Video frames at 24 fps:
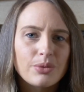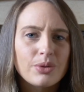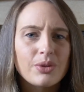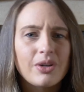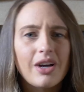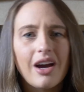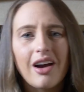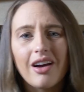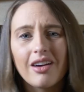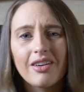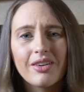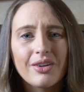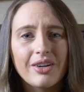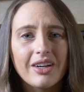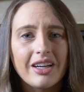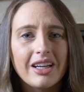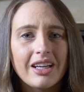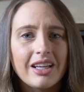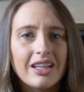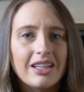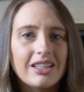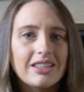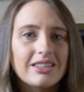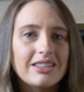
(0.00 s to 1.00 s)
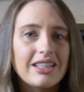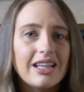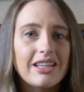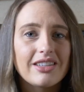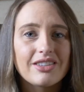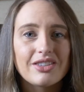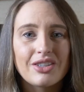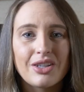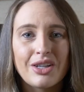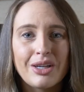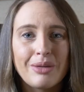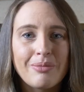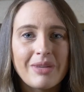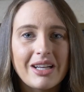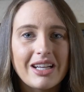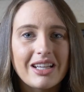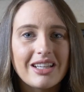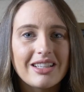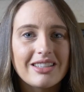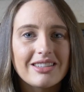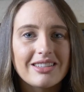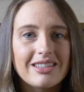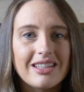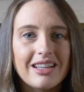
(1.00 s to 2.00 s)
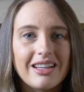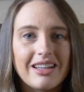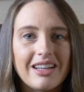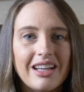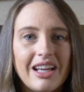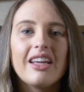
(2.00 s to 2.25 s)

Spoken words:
we were hungry and it takes 30 minutes. And